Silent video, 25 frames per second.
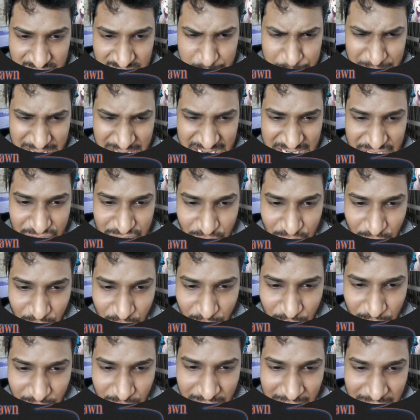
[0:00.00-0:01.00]
P
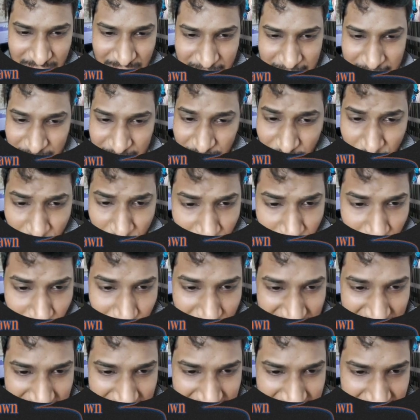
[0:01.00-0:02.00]
Dog,
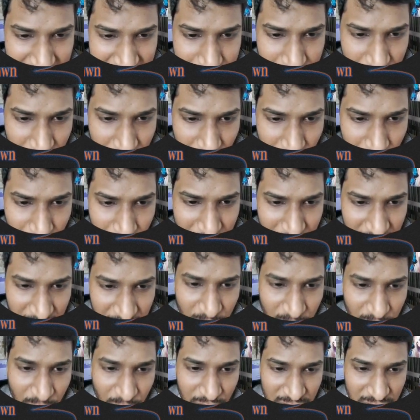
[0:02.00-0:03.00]
RM. Oh my
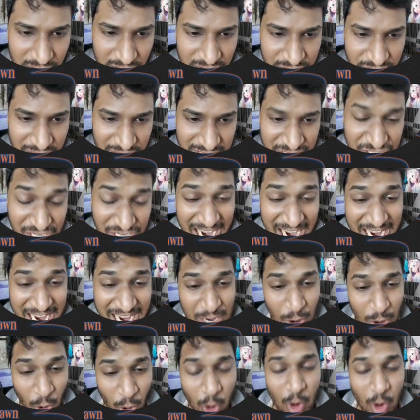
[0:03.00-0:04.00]
god.
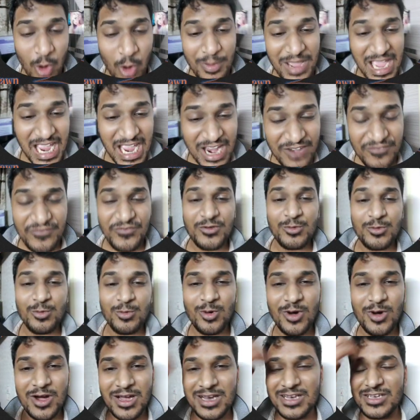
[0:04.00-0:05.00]
Jhope,
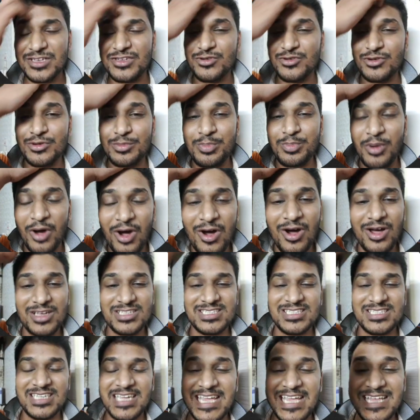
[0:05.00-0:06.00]
everyone took
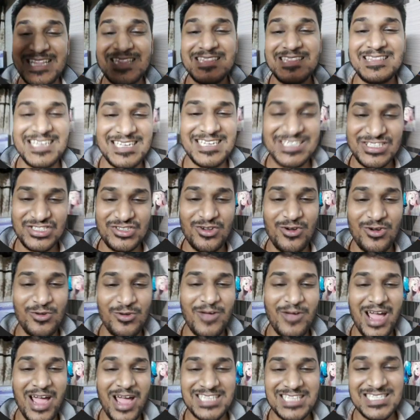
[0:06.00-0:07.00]
part in this
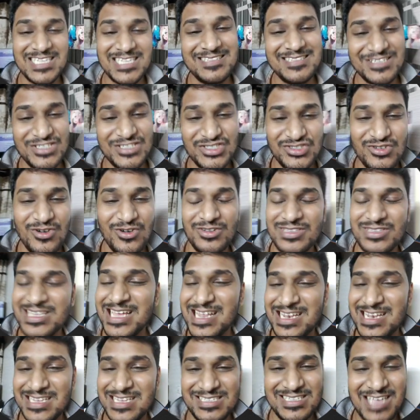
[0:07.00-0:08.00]
song, writing this song.
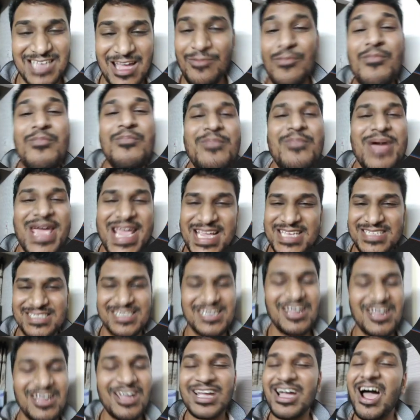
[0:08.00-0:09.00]
That is
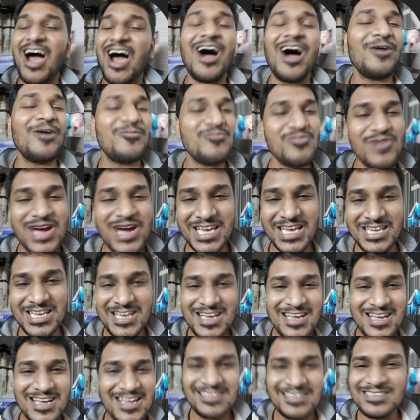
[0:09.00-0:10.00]
amazing. I can't wait.
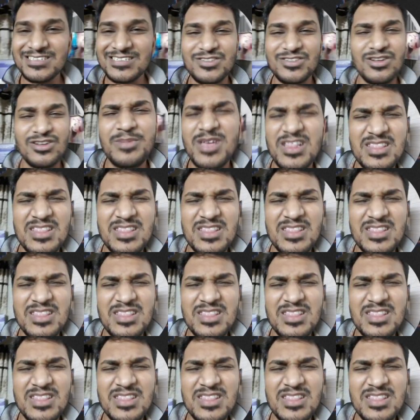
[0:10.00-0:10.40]
This is gonna be a